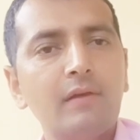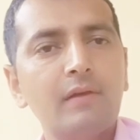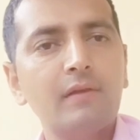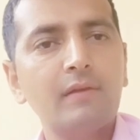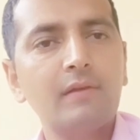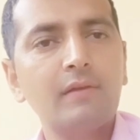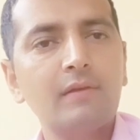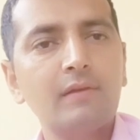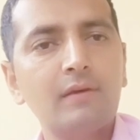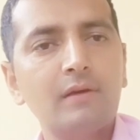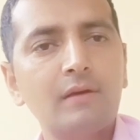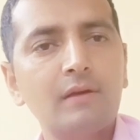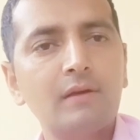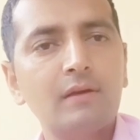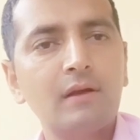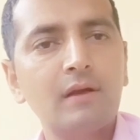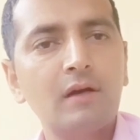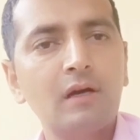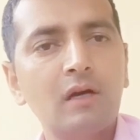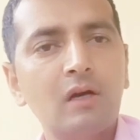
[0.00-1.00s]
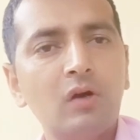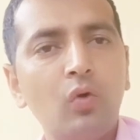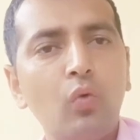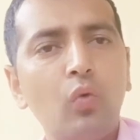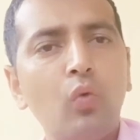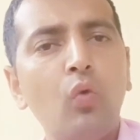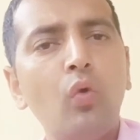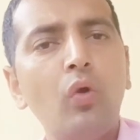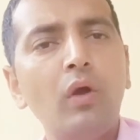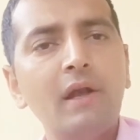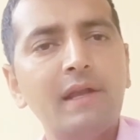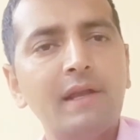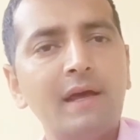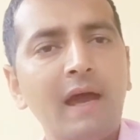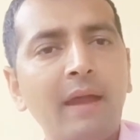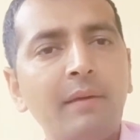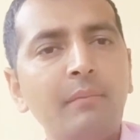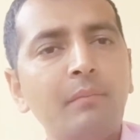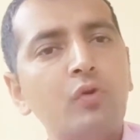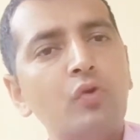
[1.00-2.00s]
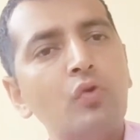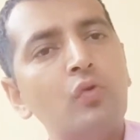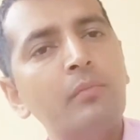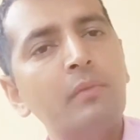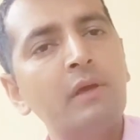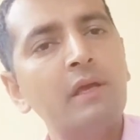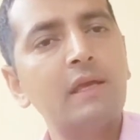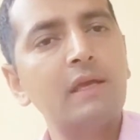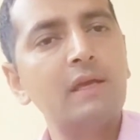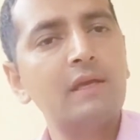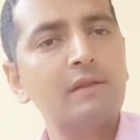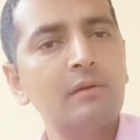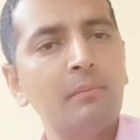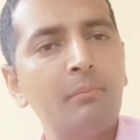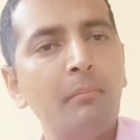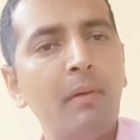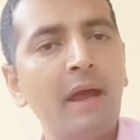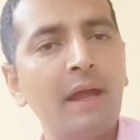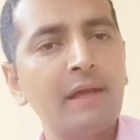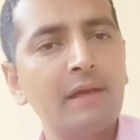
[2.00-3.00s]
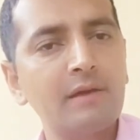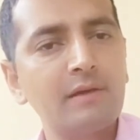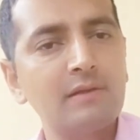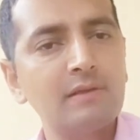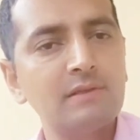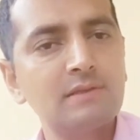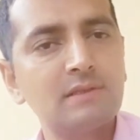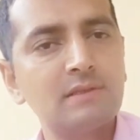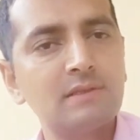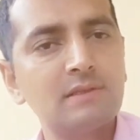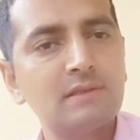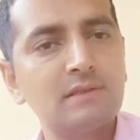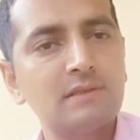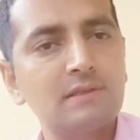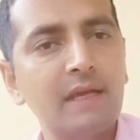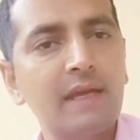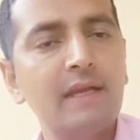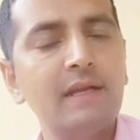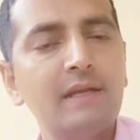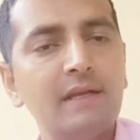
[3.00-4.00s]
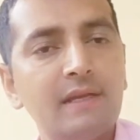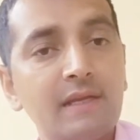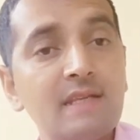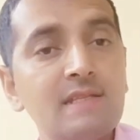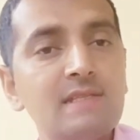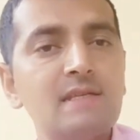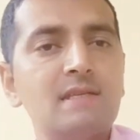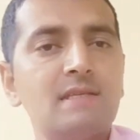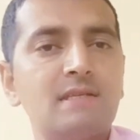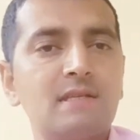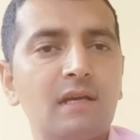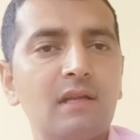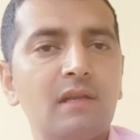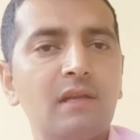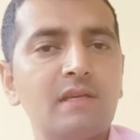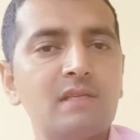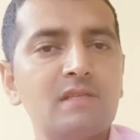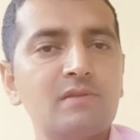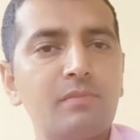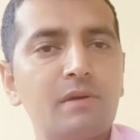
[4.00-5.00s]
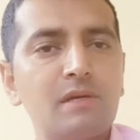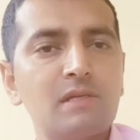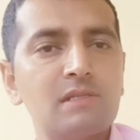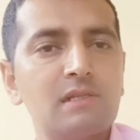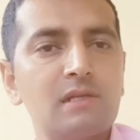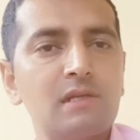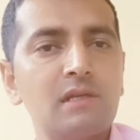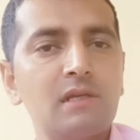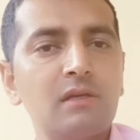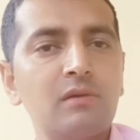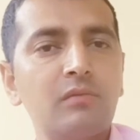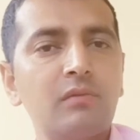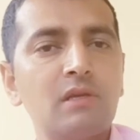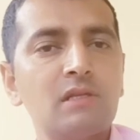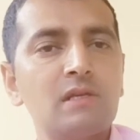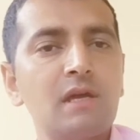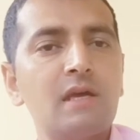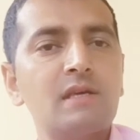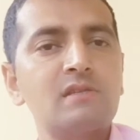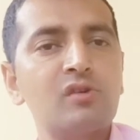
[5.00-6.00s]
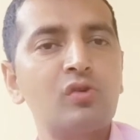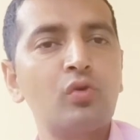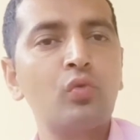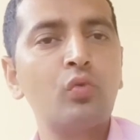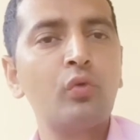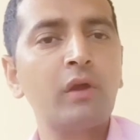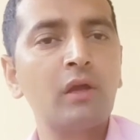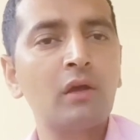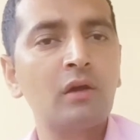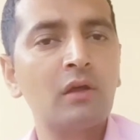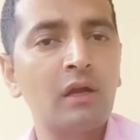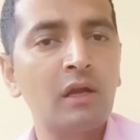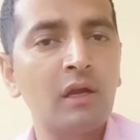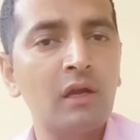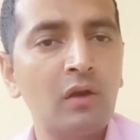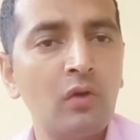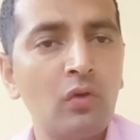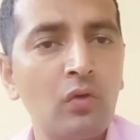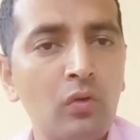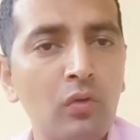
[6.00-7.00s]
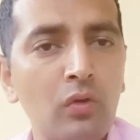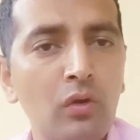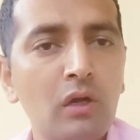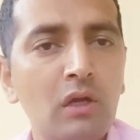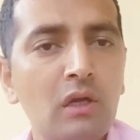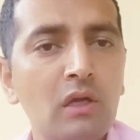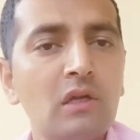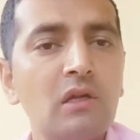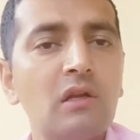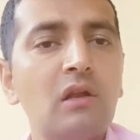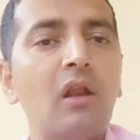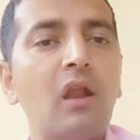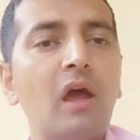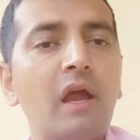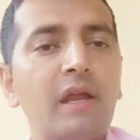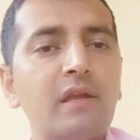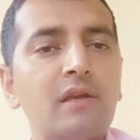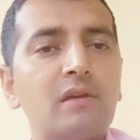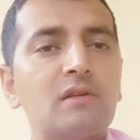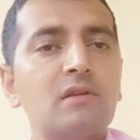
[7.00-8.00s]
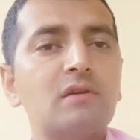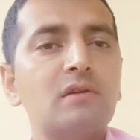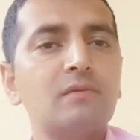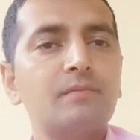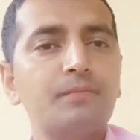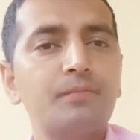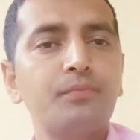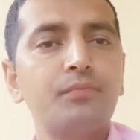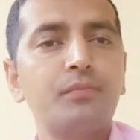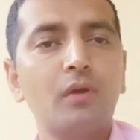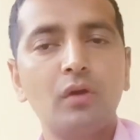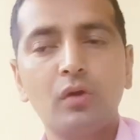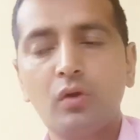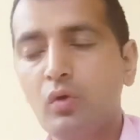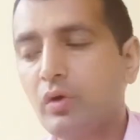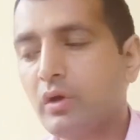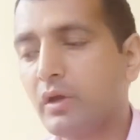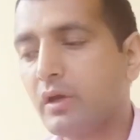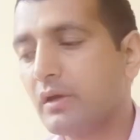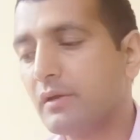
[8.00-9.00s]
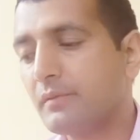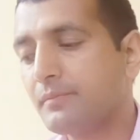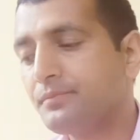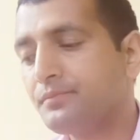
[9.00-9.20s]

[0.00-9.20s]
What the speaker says: their whole time to making the bangles in dingy cell, especially which has no air and no light. Okay.